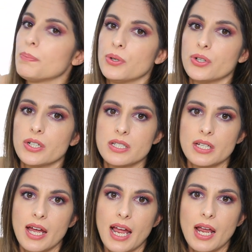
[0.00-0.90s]
put
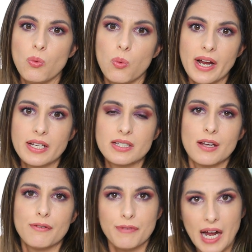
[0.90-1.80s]
a white
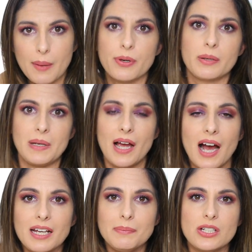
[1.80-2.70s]
fabric
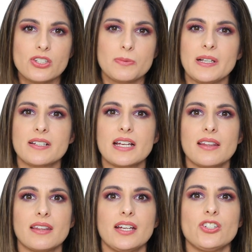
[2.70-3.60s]
behind me just because I
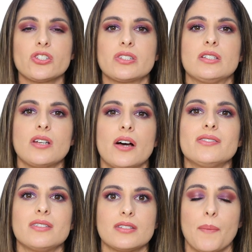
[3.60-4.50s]
think it just
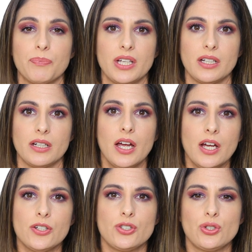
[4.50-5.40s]
does something
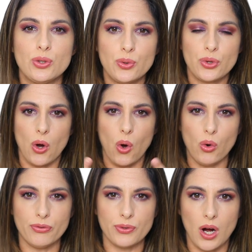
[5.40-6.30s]
to the
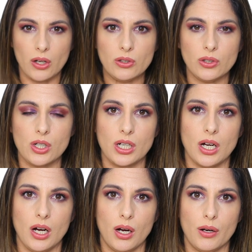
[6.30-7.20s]
overall look
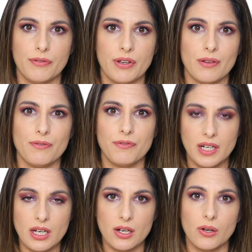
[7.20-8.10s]
of the
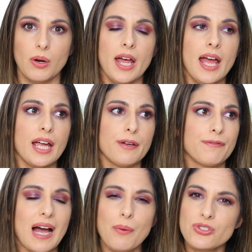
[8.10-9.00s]
video. If
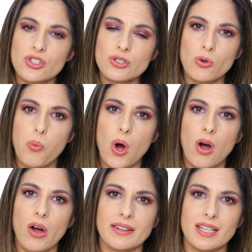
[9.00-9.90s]
that was just a
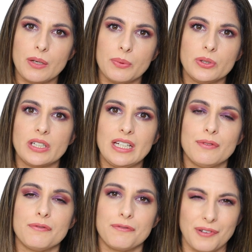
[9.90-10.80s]
wall, I think it would look
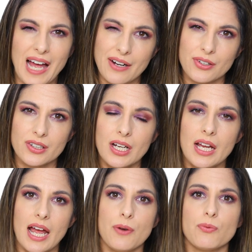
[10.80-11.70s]
even flatter.
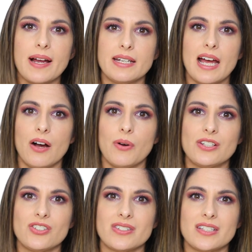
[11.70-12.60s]
And right now
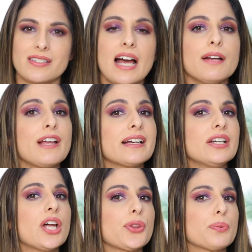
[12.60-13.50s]
it just is kind of like
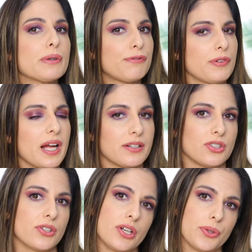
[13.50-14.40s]
another
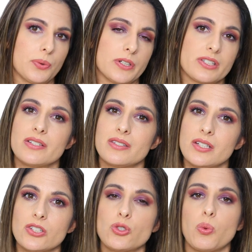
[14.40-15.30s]
reflector, in other words, because
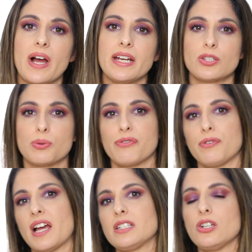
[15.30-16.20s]
since it's white, it's
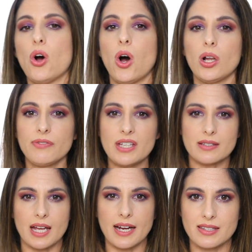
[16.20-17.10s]
reflecting all of
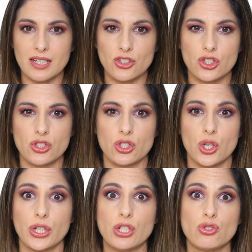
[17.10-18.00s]
these lights and it's just
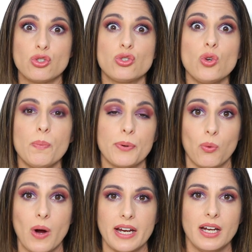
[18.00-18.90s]
turning super
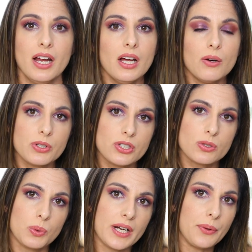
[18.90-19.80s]
white, which
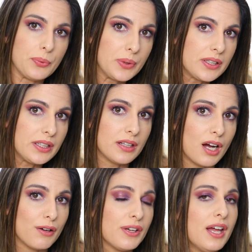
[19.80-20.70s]
is what I really
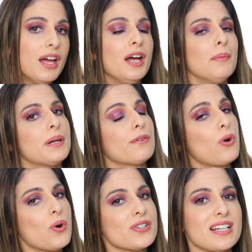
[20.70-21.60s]
love. But of
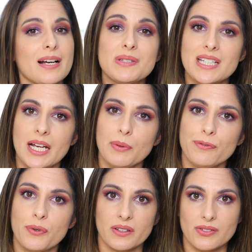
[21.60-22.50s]
course, like I'm saying
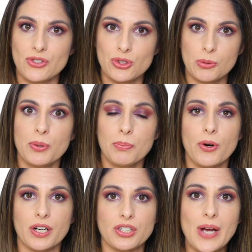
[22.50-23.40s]
before, and this is super
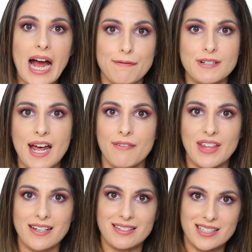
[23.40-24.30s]
important, you have to have
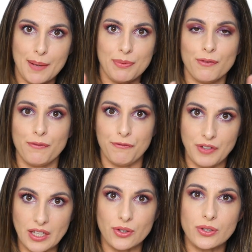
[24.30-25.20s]
that depth of
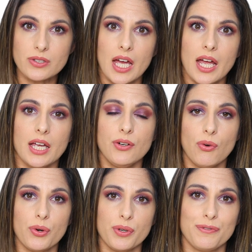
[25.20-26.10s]
field in
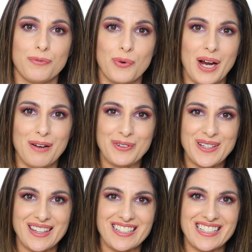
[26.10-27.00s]
order for
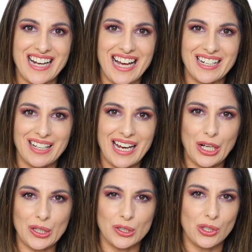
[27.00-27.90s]
everything to kind of
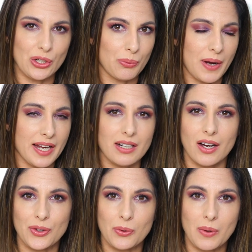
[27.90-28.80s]
like look right.
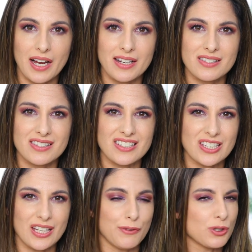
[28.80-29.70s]
Otherwise,
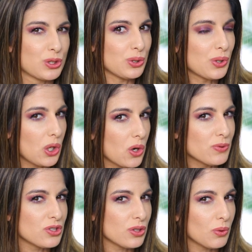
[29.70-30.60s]
if you're too
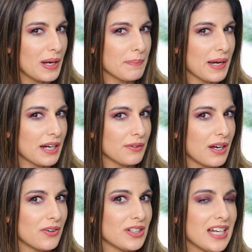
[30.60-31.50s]
close to the white
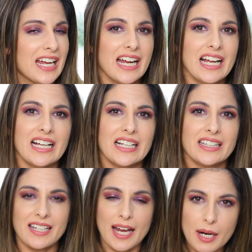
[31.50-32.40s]
background,
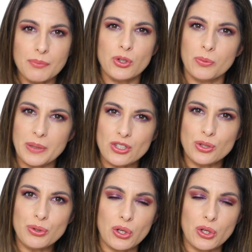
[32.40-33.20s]
the camera will be too